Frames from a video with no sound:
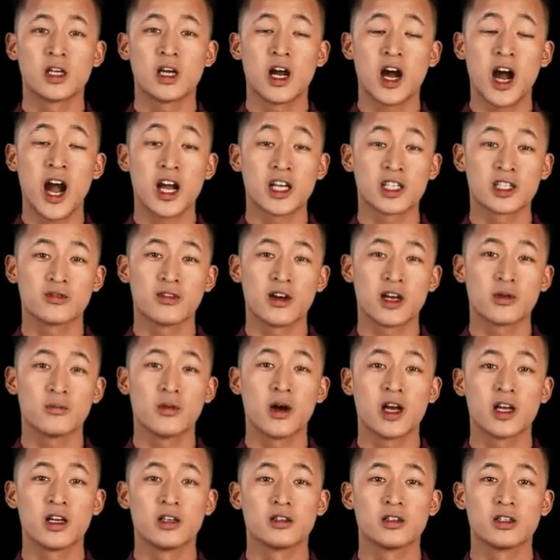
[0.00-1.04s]
Activate
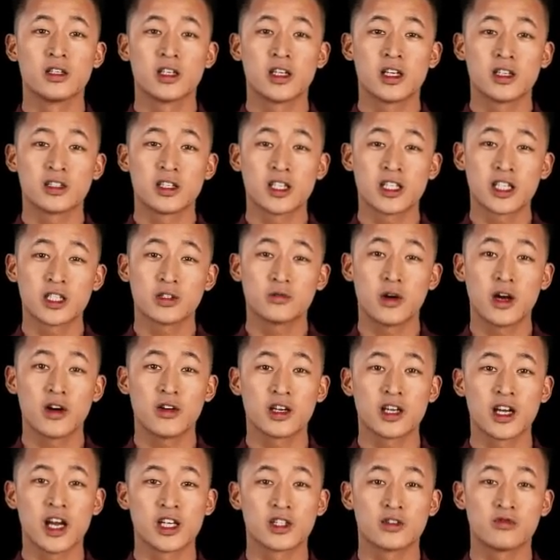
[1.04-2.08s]
main. This is where it
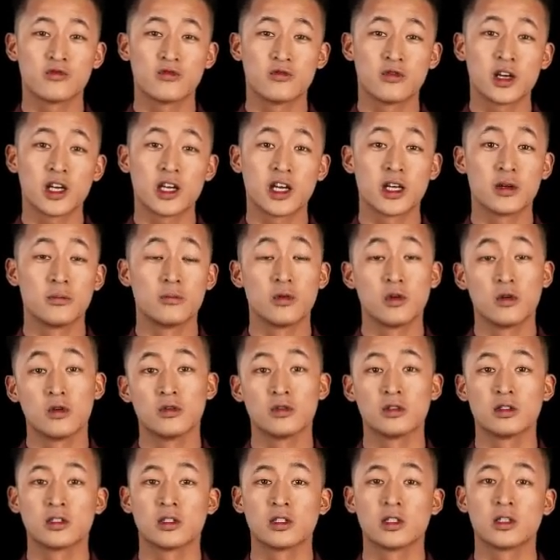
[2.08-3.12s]
gets really
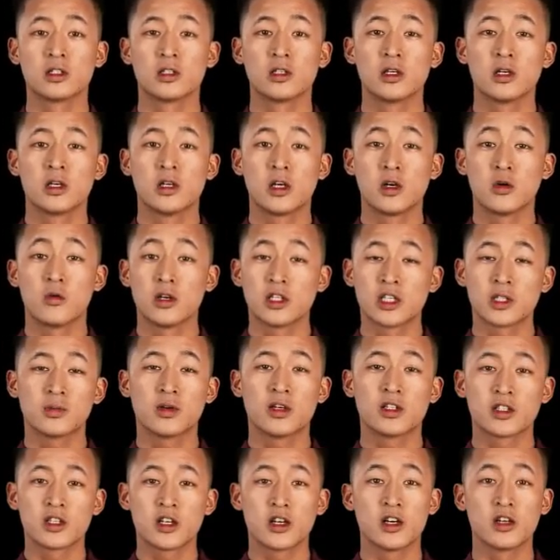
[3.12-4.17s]
important. Once per
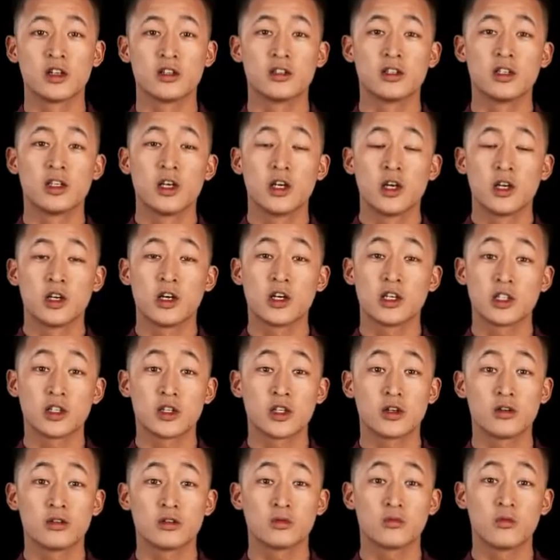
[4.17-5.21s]
turn, you can
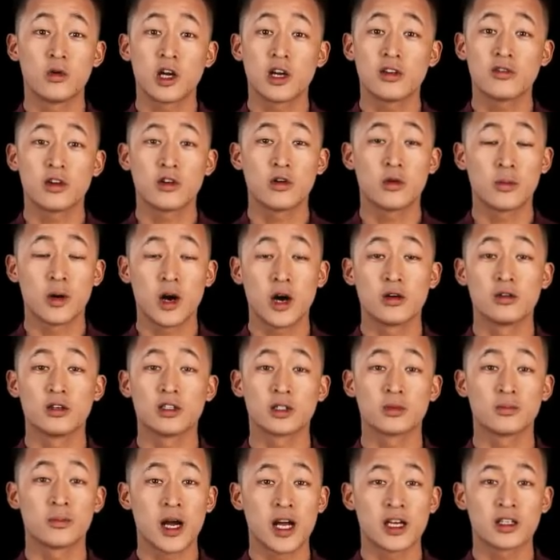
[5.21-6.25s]
choose one of your opponent's
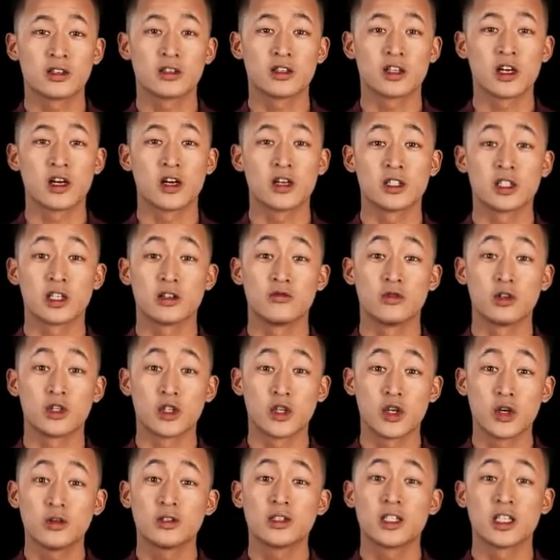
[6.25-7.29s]
battle cards and
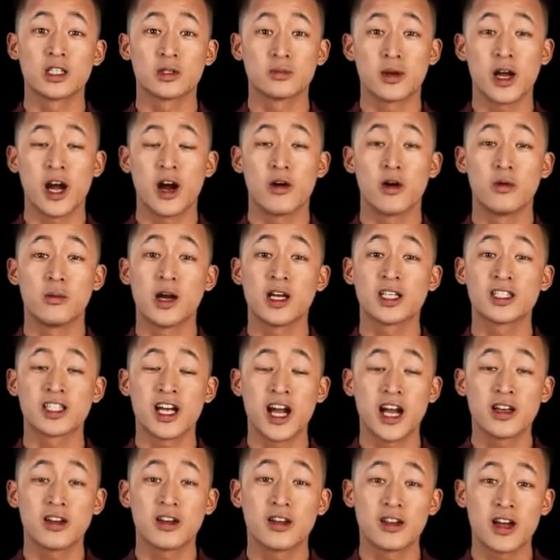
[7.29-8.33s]
reduce its power by
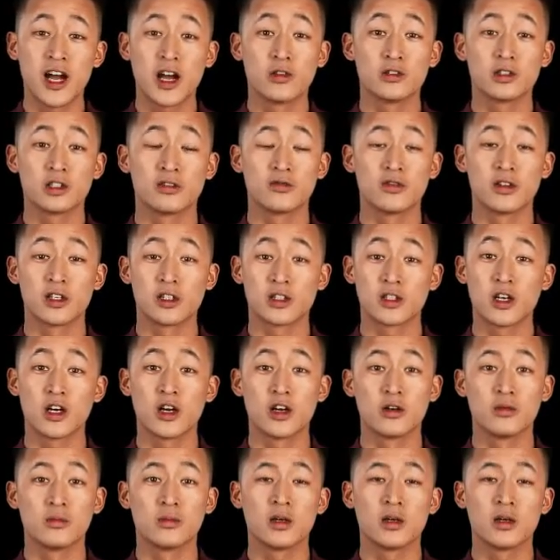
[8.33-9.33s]
10,000 for the turn.